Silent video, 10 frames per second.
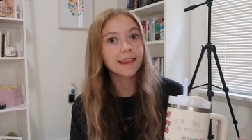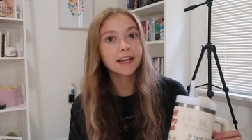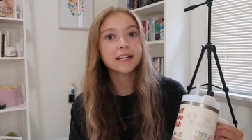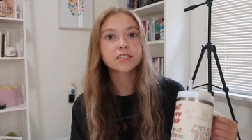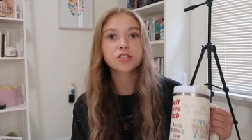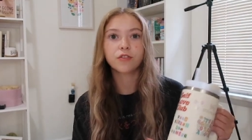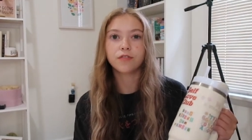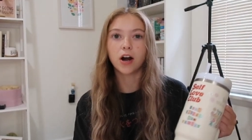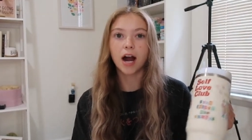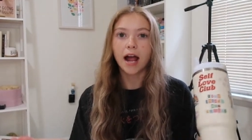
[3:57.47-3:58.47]
I like it
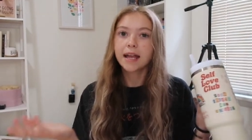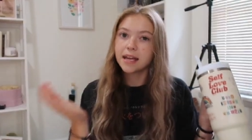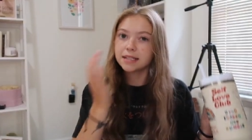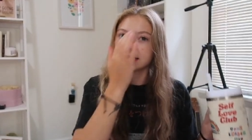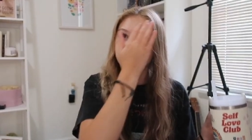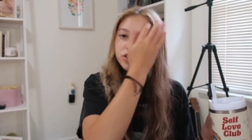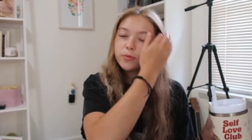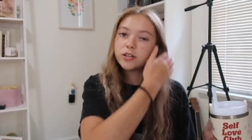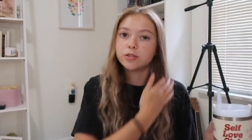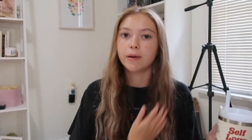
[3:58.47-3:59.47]
so far. I can't say too
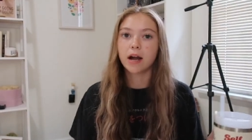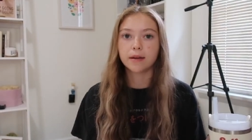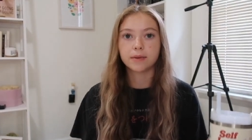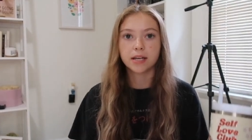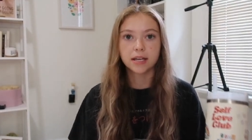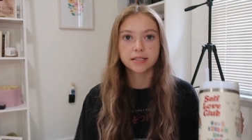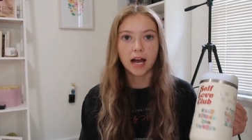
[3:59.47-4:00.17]
much about it because